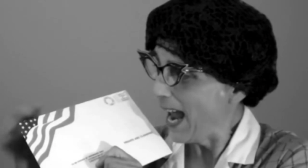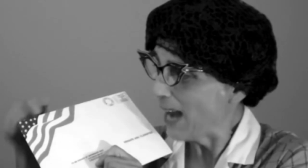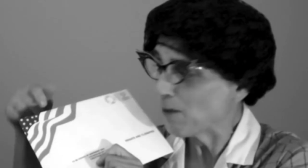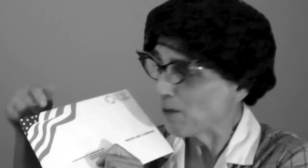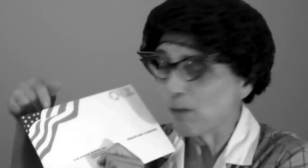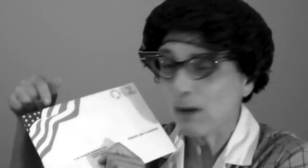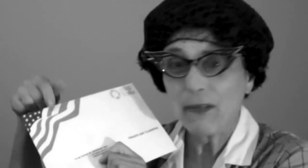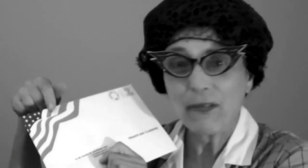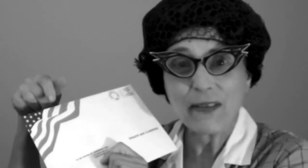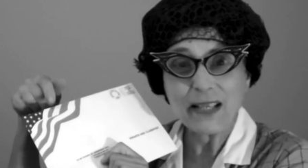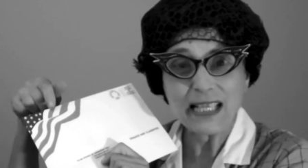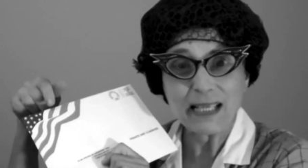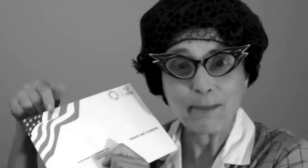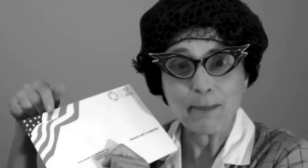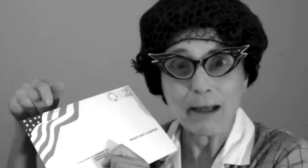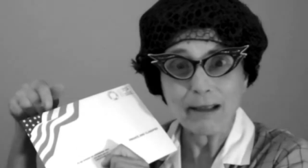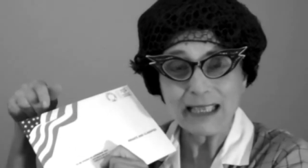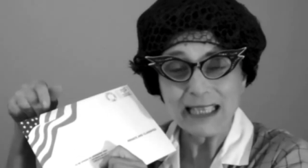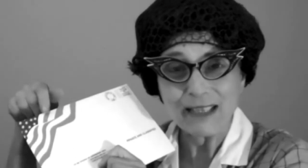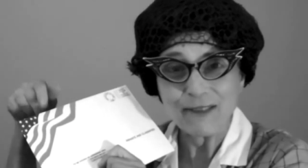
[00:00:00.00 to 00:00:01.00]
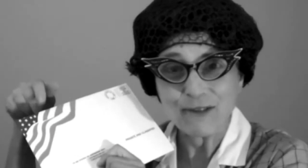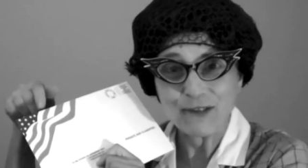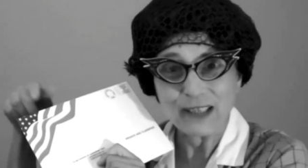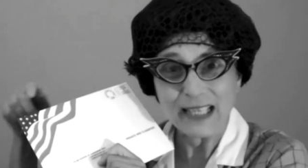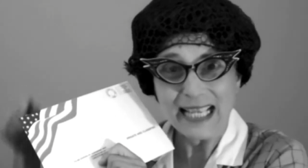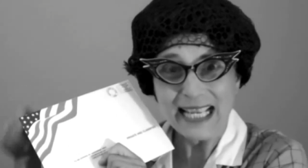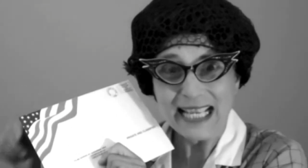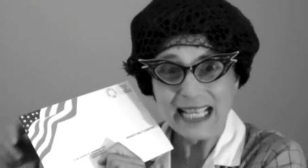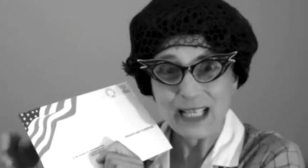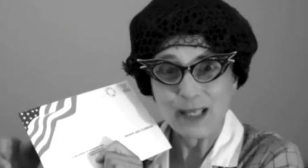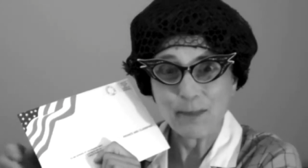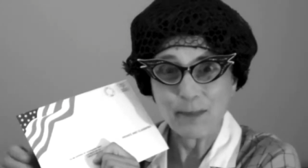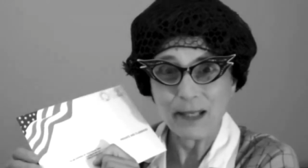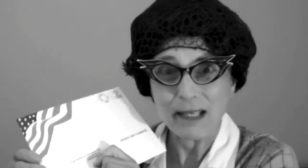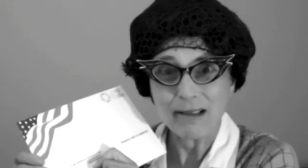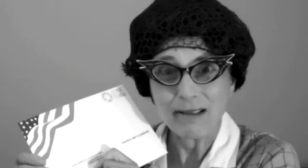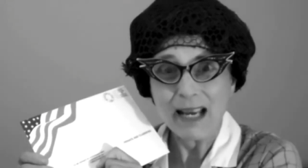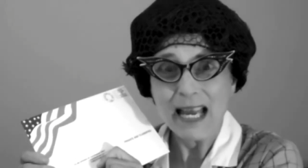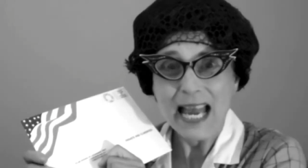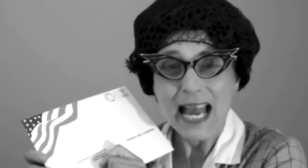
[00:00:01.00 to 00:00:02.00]
And with this American flag up
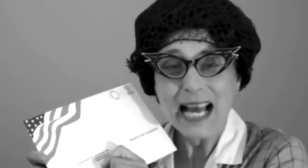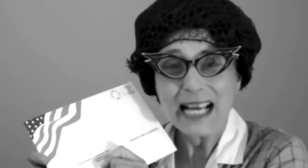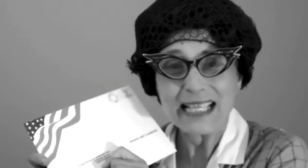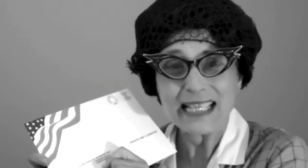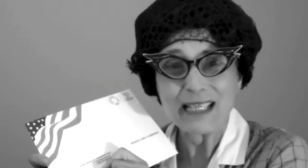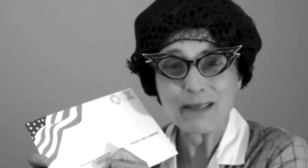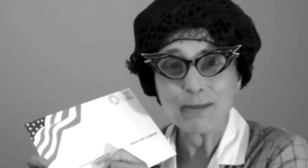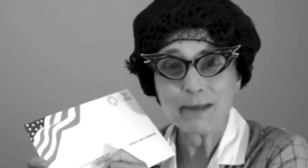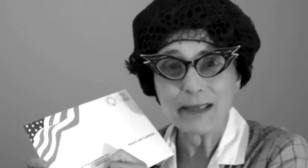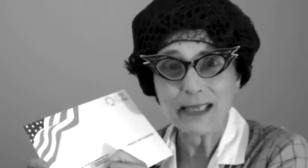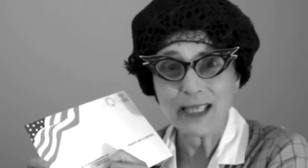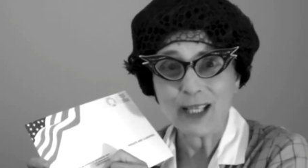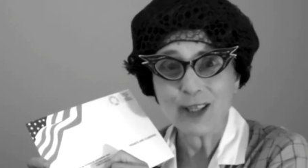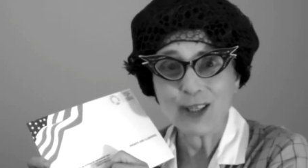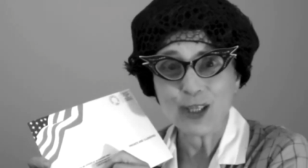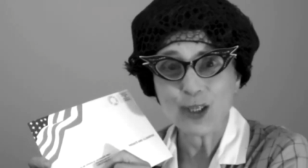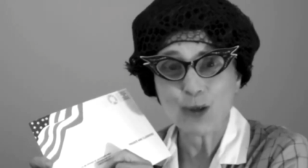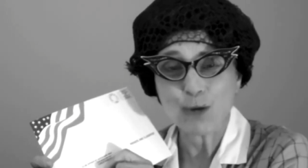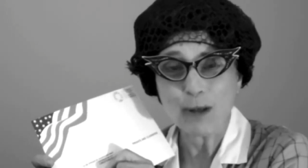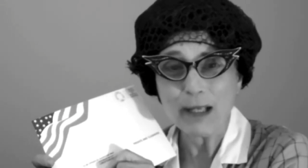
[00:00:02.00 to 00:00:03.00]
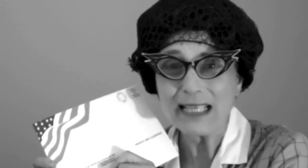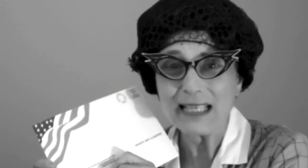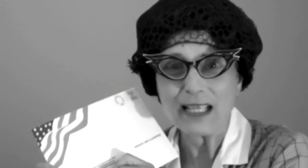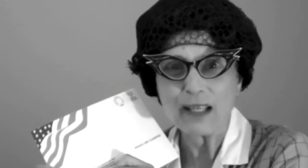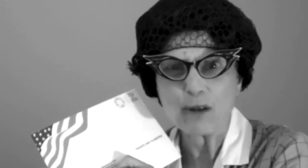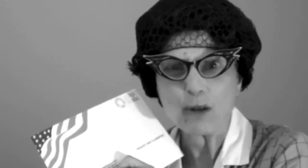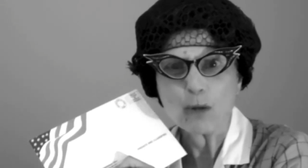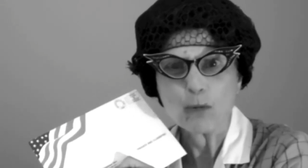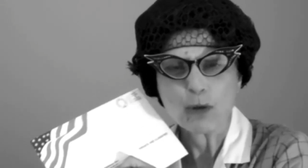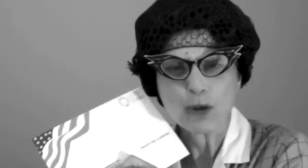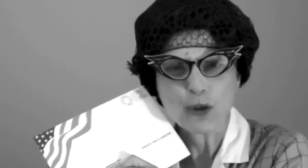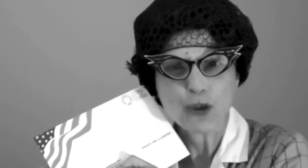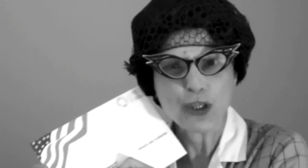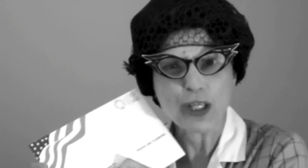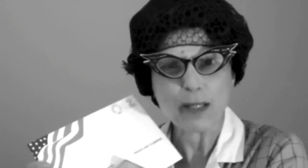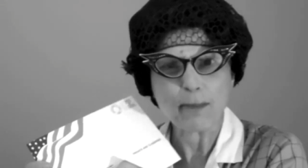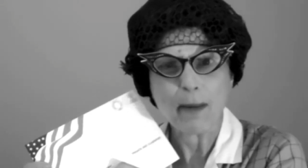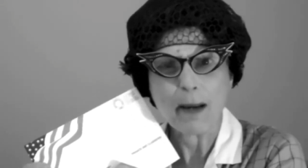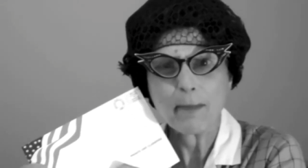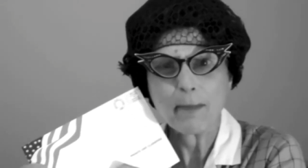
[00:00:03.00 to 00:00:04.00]
here as the return address, I thought, well, gee,